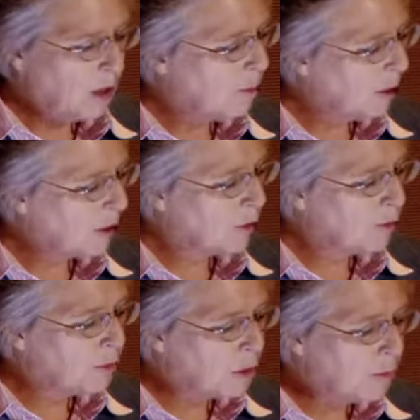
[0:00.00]
But
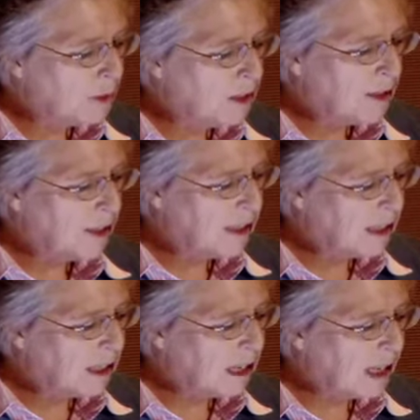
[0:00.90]
for me,
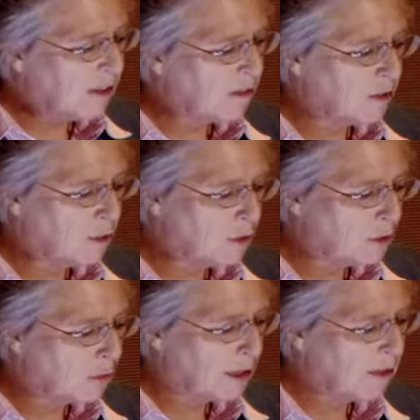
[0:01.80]
it lacks the
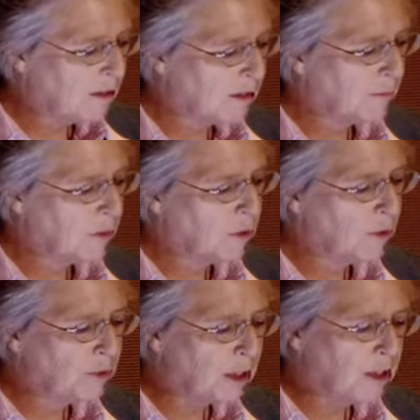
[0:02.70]
strength, the
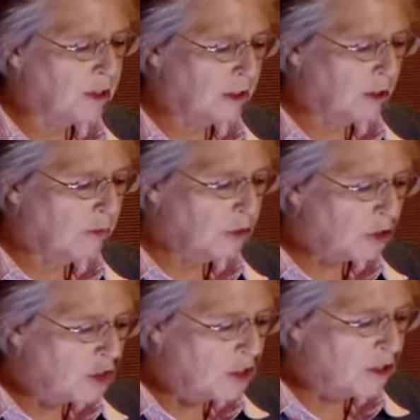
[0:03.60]
fire of your
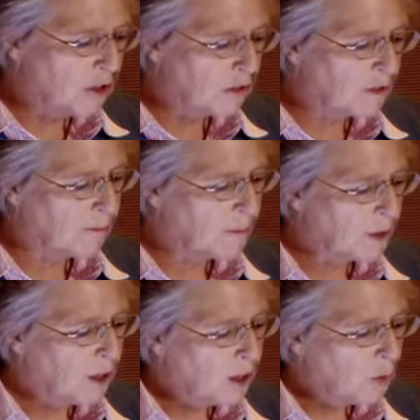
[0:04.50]
genius,
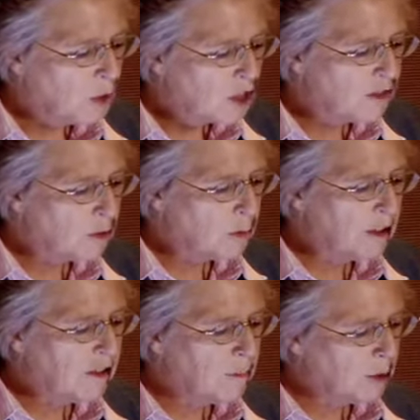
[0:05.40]
which is
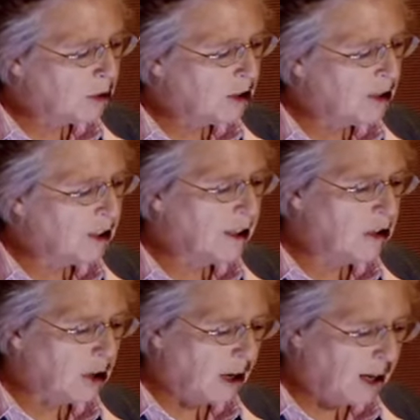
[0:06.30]
always burning in
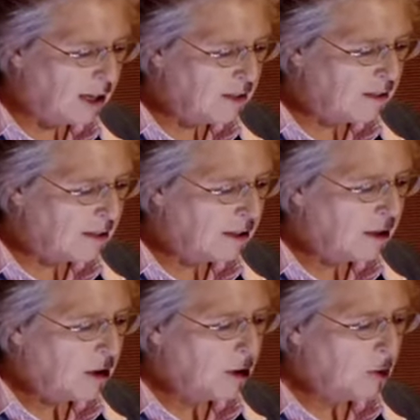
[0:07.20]
your eyes
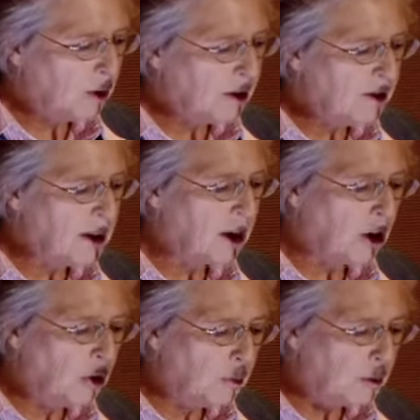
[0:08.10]
when they are
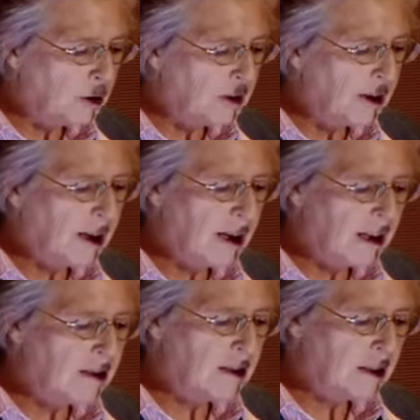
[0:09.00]
opened
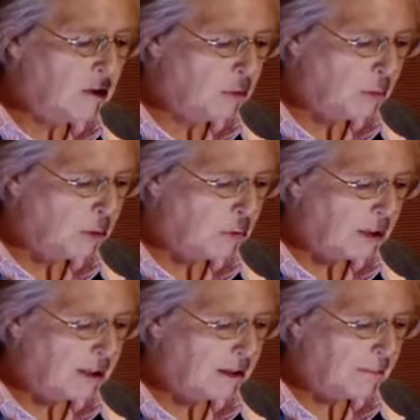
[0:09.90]
as in the
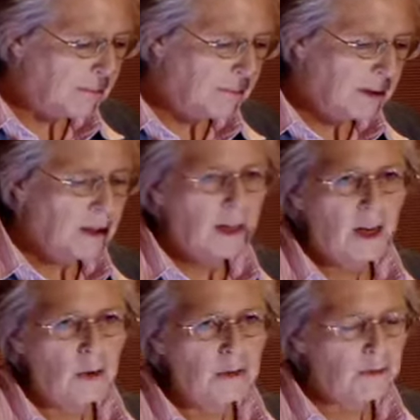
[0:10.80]
portrait.
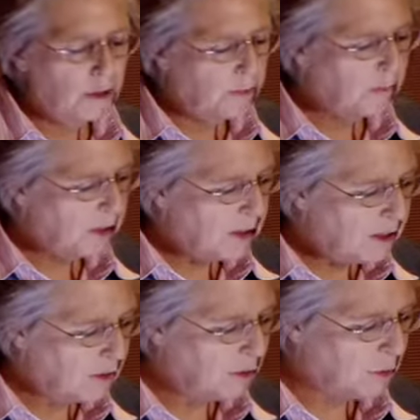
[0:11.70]
However,
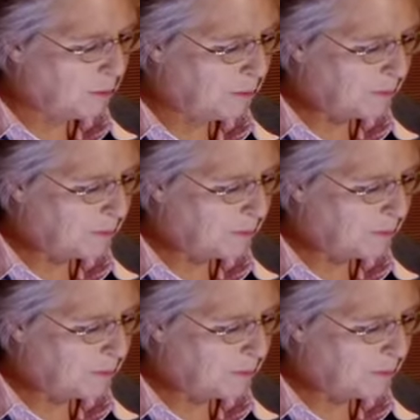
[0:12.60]
it's you.